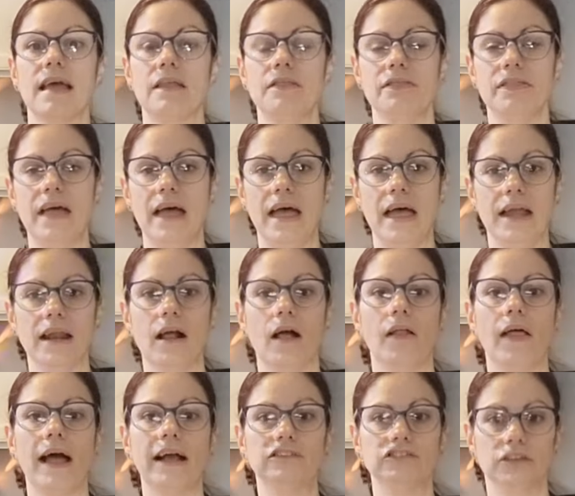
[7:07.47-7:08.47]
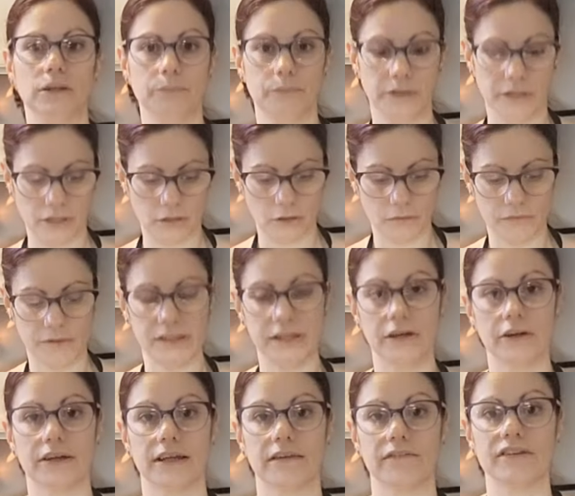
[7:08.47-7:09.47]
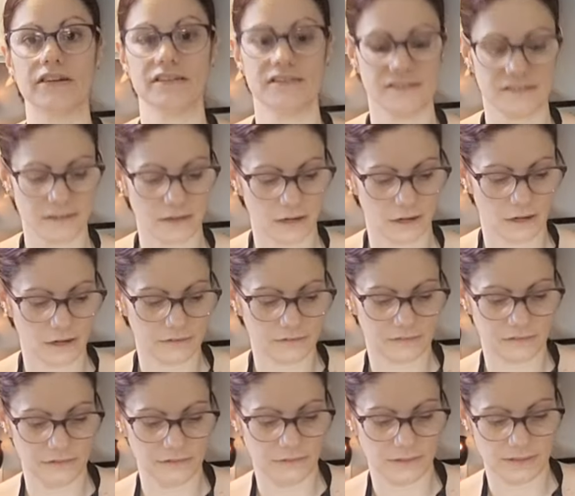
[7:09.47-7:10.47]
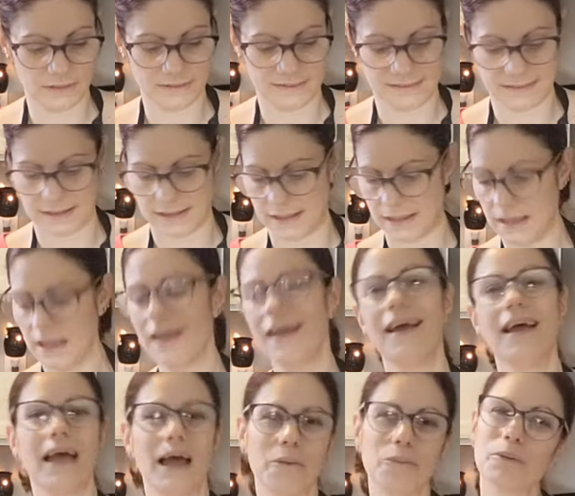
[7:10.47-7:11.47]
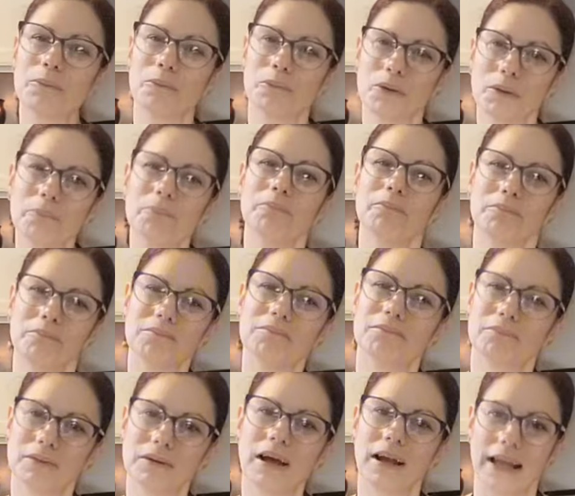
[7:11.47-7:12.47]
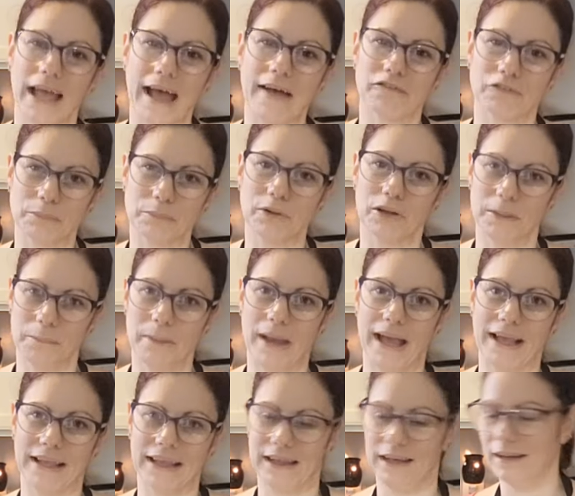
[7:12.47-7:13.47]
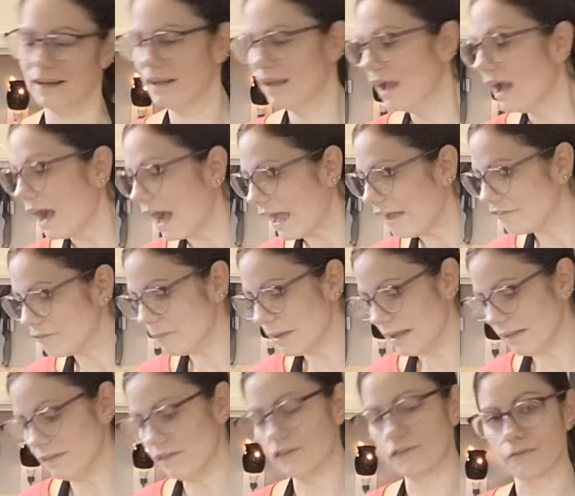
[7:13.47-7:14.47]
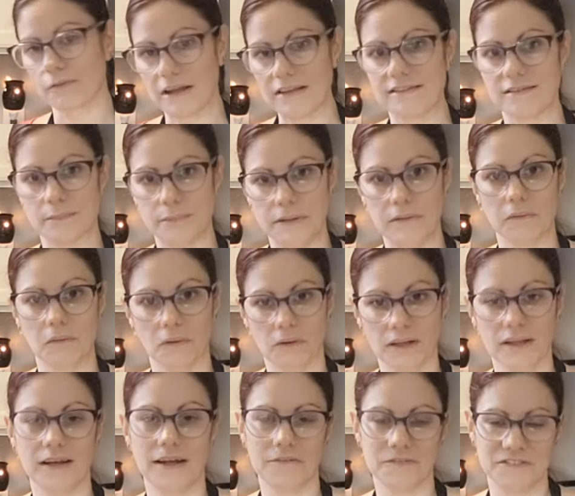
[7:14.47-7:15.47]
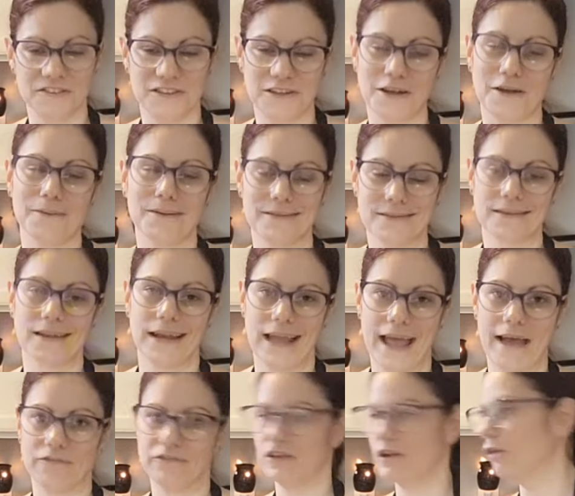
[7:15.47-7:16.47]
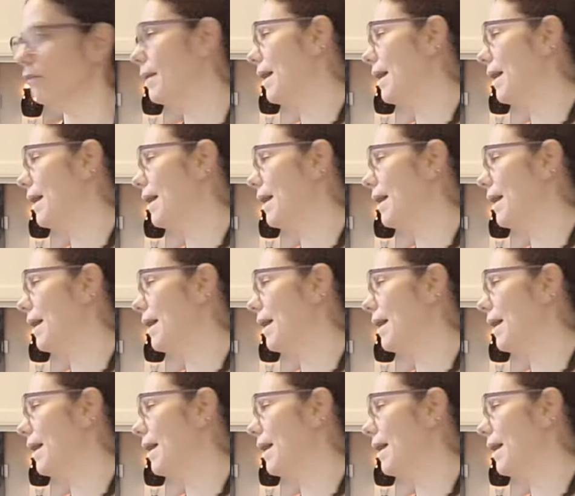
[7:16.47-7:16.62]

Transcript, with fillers: and then I'll actually bring it over here, give it a stir so you can see. And we're, we're gonna have to put it back in. I've made this recipe long enough to know it's gonna have to go